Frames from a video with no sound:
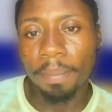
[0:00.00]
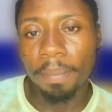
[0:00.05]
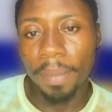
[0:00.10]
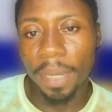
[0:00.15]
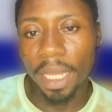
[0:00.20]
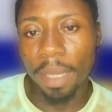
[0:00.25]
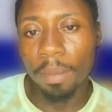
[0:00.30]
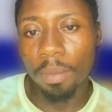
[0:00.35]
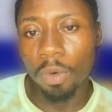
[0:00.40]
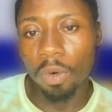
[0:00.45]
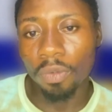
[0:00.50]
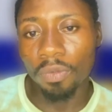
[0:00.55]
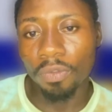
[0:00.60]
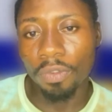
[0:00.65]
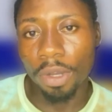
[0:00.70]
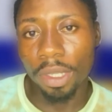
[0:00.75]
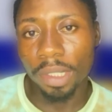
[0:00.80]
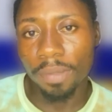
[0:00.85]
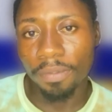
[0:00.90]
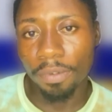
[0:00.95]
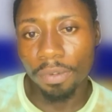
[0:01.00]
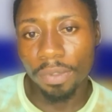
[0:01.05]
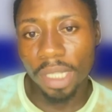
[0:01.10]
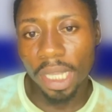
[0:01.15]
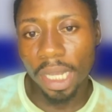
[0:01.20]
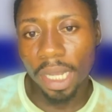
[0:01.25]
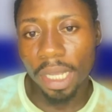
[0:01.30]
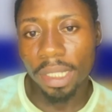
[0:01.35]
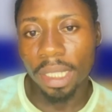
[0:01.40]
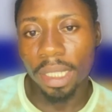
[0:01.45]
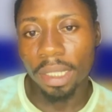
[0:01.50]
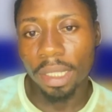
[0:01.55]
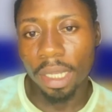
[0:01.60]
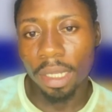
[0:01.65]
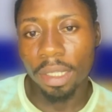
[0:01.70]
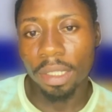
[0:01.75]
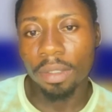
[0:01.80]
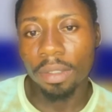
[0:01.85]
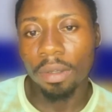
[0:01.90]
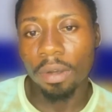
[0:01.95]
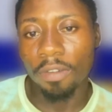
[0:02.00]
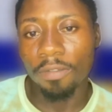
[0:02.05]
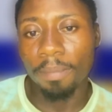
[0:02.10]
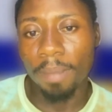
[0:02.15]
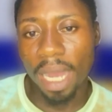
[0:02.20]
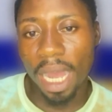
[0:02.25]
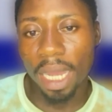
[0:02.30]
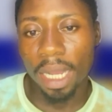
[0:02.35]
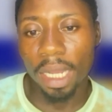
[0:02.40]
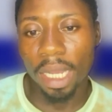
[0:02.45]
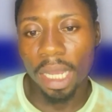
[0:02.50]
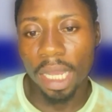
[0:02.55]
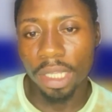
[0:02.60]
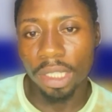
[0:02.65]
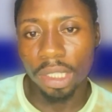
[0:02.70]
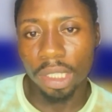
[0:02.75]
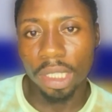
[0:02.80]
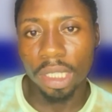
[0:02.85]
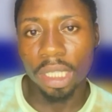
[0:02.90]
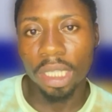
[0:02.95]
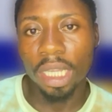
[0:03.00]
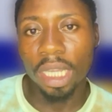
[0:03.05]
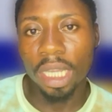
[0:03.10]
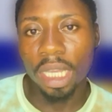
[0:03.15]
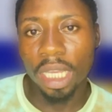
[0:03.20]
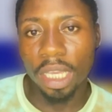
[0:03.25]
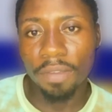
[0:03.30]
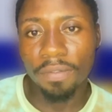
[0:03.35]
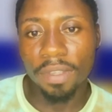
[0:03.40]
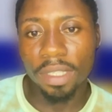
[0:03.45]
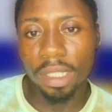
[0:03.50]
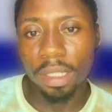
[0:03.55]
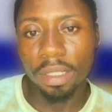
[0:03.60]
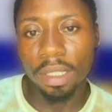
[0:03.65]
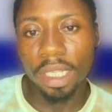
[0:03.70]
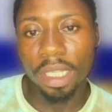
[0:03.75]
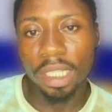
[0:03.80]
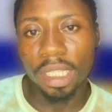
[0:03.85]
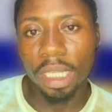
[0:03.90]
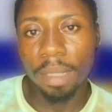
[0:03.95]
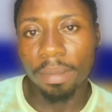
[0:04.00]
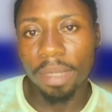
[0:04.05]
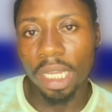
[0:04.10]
plane mode for a few seconds and turn it off back and see if it's still the same.